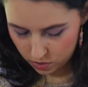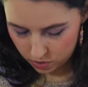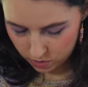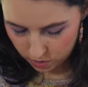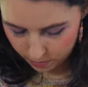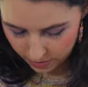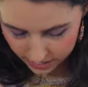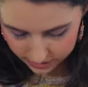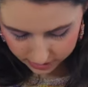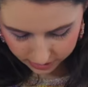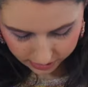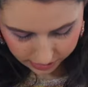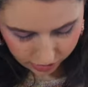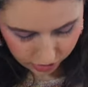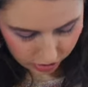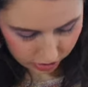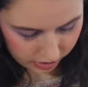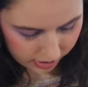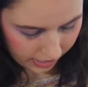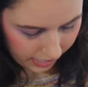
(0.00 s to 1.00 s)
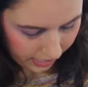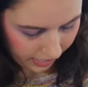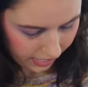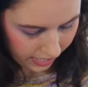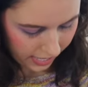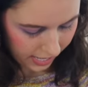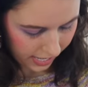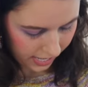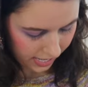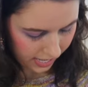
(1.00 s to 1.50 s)
you're basically just like
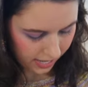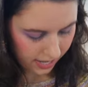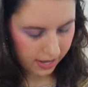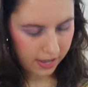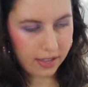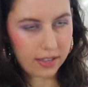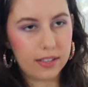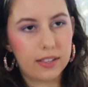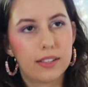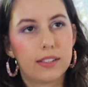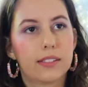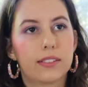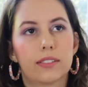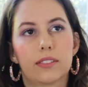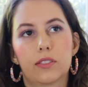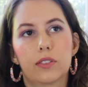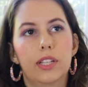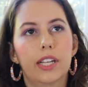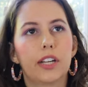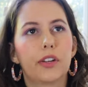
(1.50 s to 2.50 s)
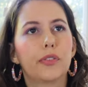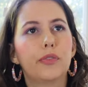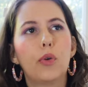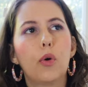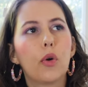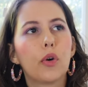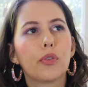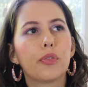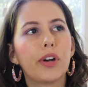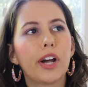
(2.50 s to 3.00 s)
knitting like
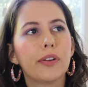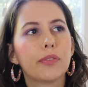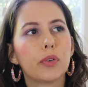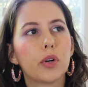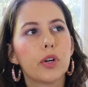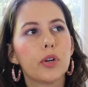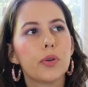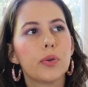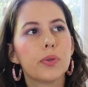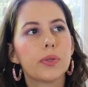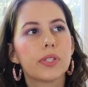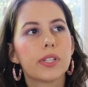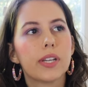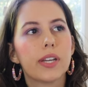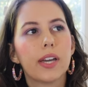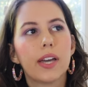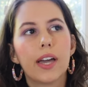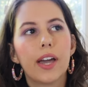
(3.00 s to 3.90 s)
4 or 5 rows,